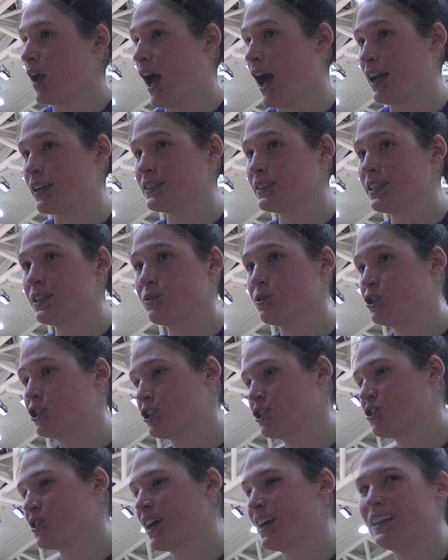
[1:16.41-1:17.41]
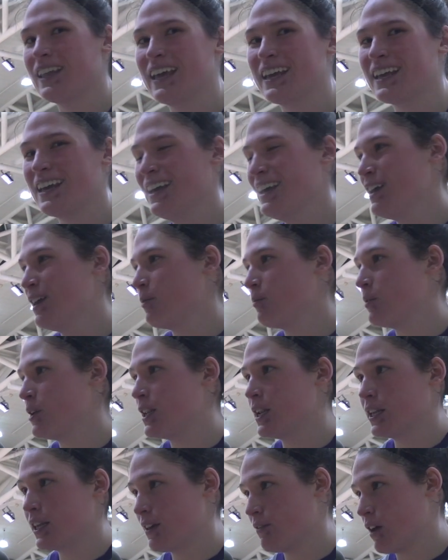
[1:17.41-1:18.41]
Honestly, it was just grit. Like, we
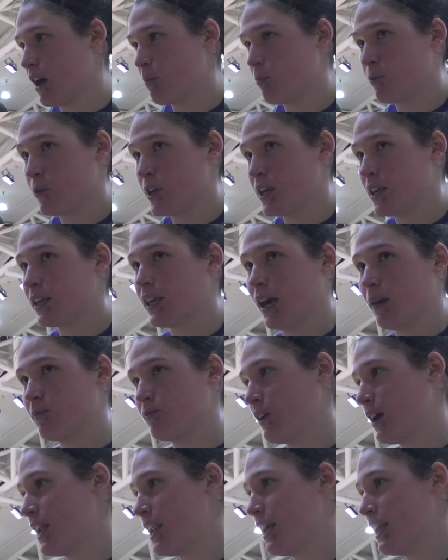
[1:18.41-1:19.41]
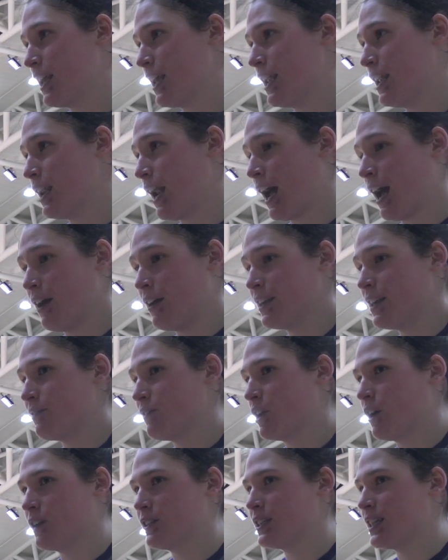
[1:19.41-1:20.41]
didn't give up. We kept fighting, and I give
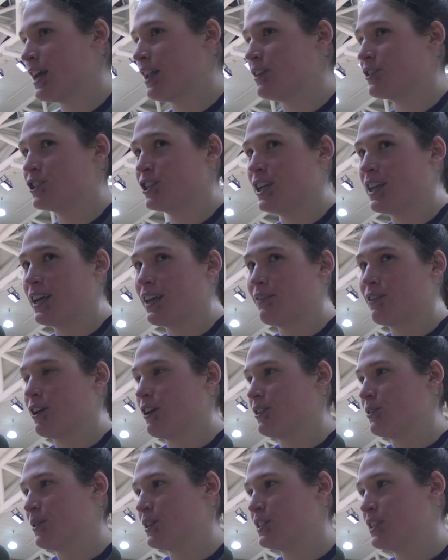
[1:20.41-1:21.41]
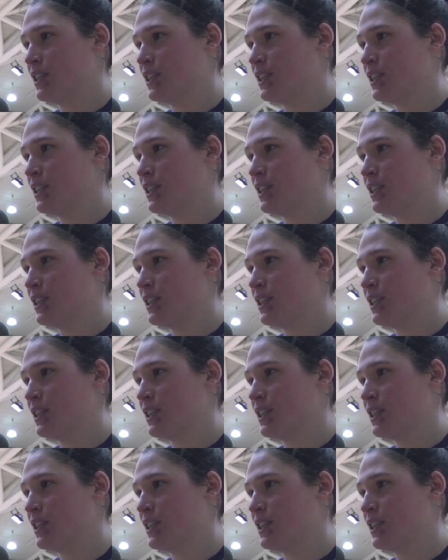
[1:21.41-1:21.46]
it all to the energy, and I give it all to our